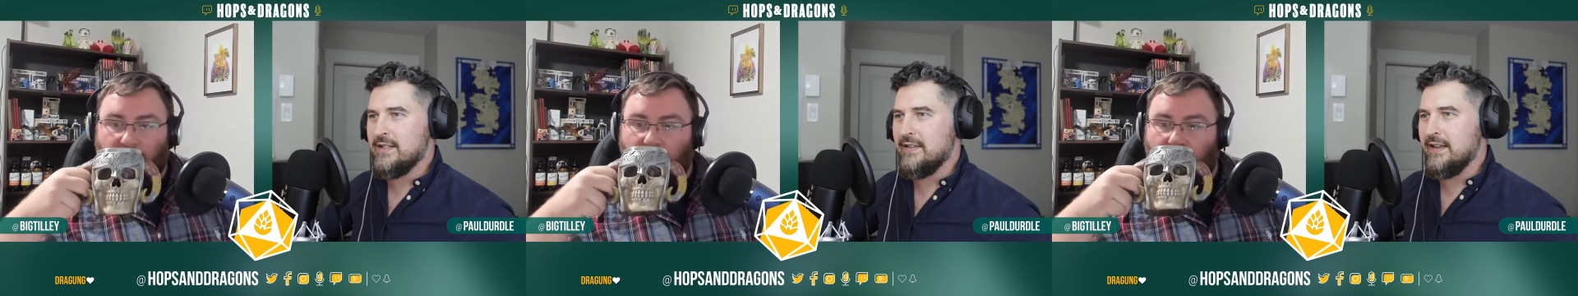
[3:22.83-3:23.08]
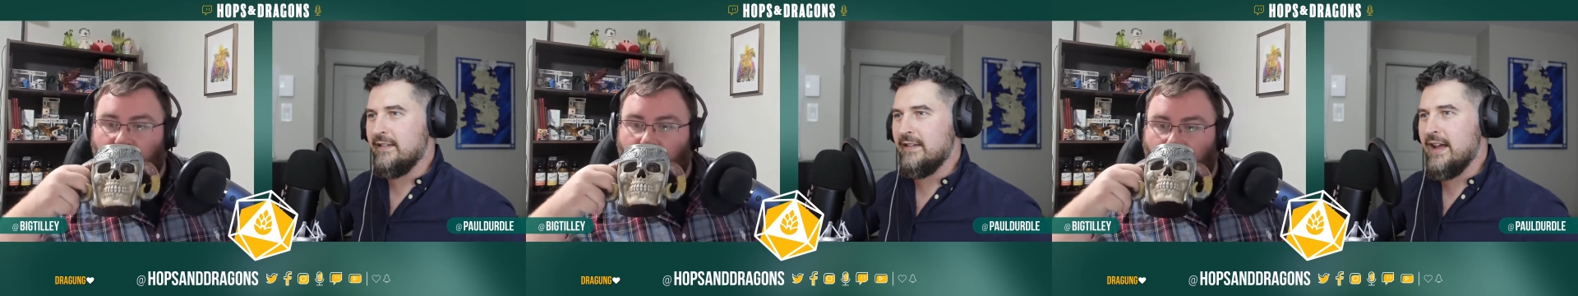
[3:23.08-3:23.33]
Speaker 1: At the end
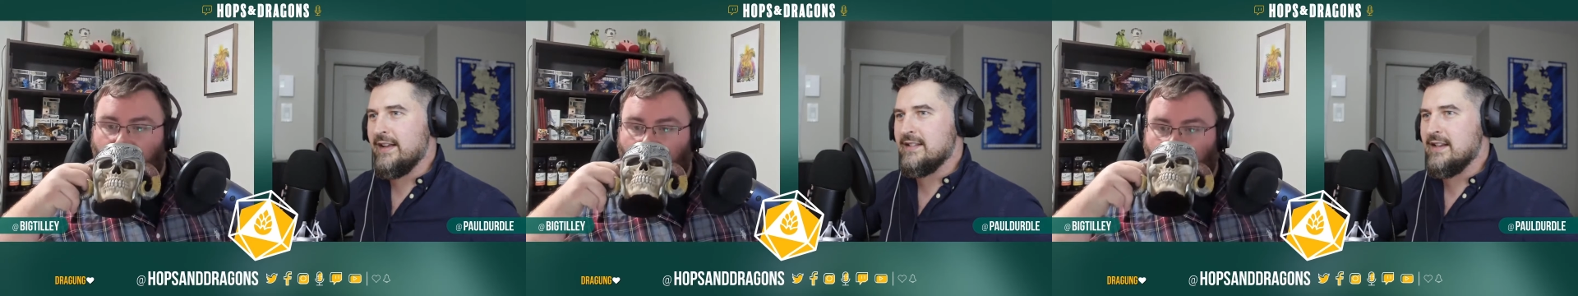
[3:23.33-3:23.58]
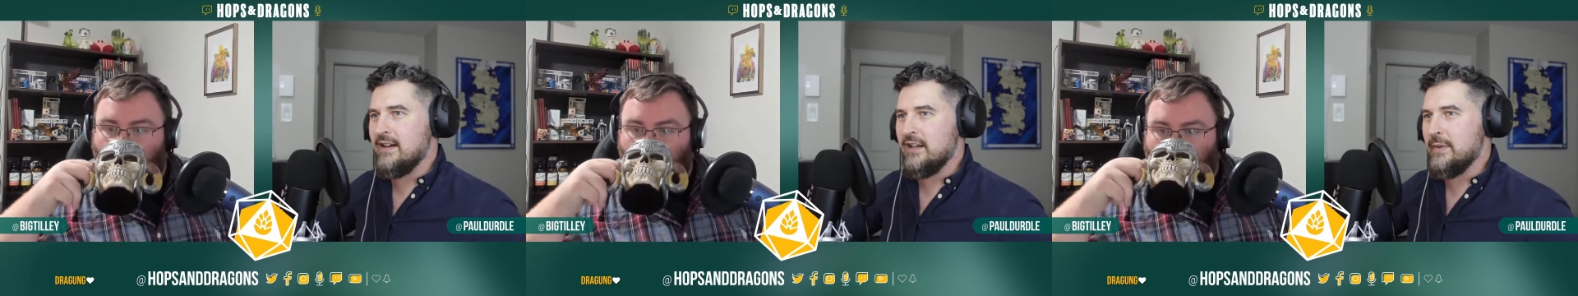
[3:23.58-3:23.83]
of the day, it's not
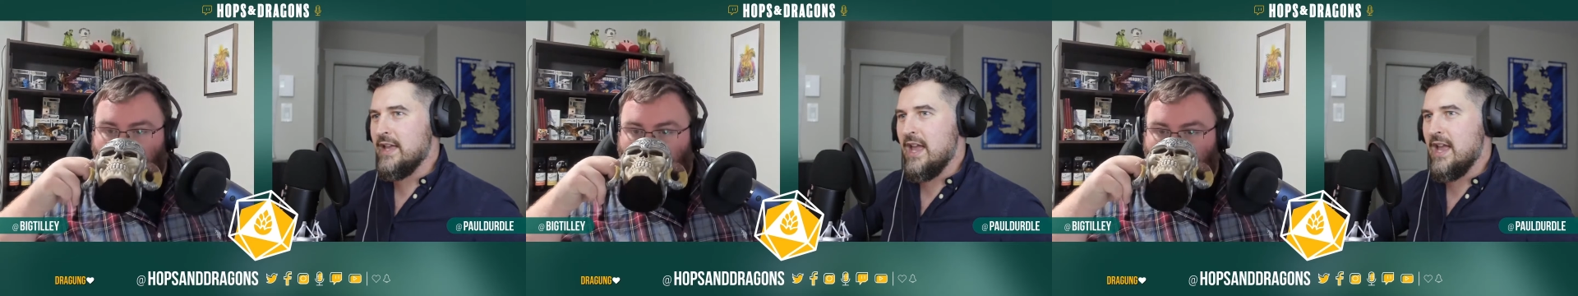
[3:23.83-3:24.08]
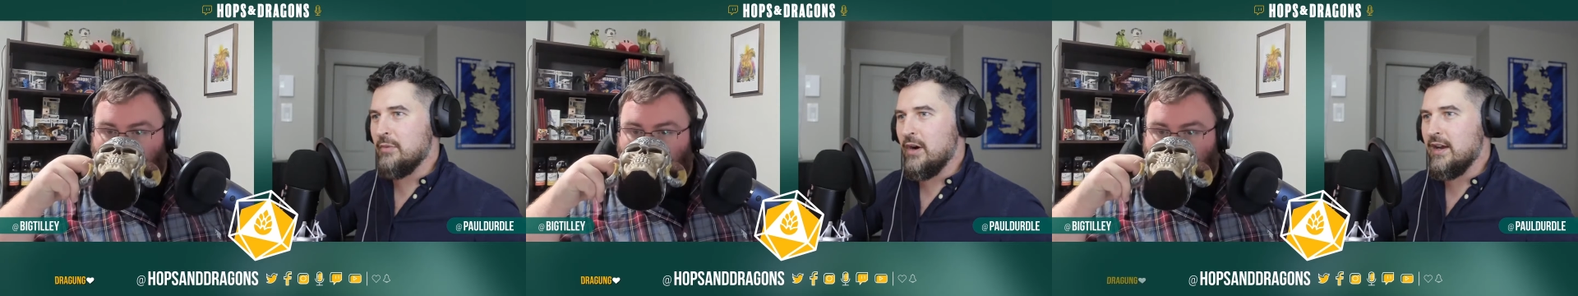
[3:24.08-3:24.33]
going to be game
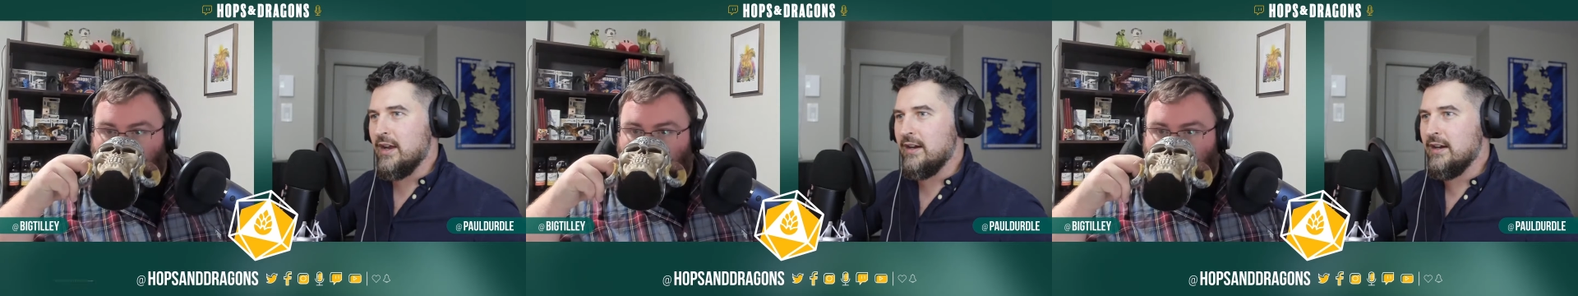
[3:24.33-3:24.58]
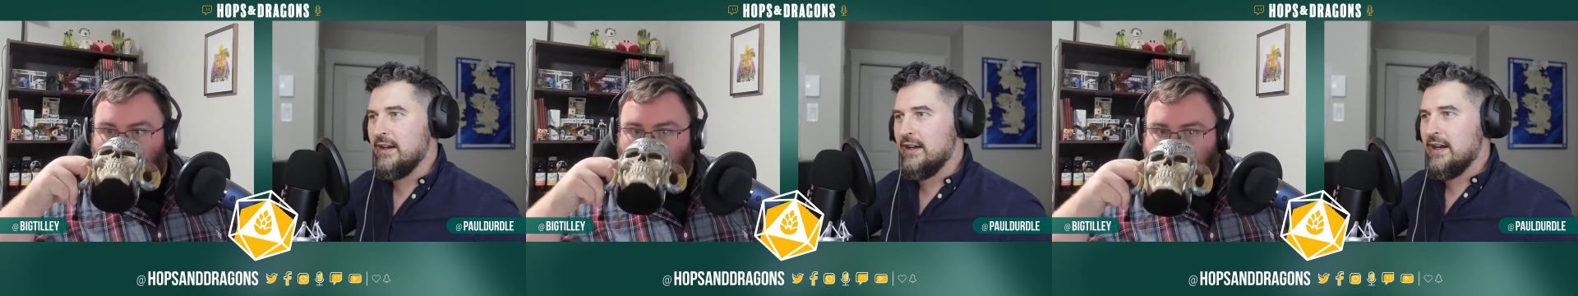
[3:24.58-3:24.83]
breaking.
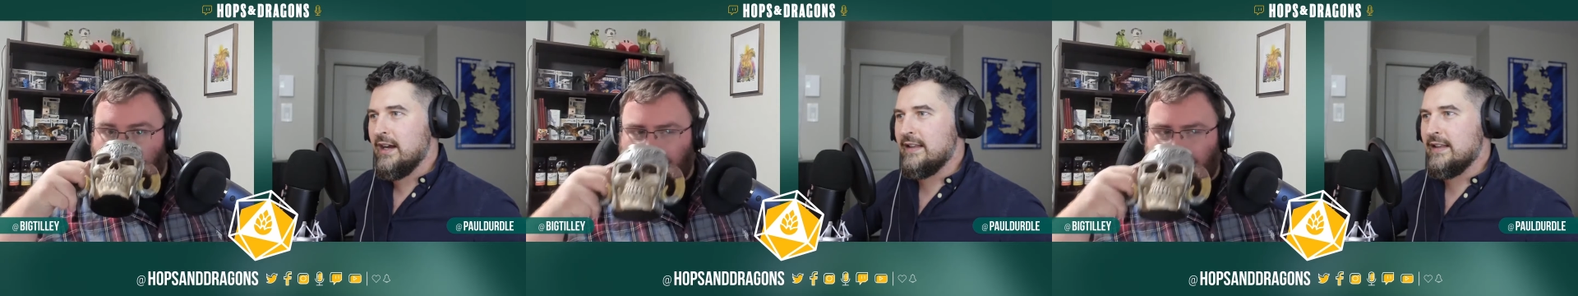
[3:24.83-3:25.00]
At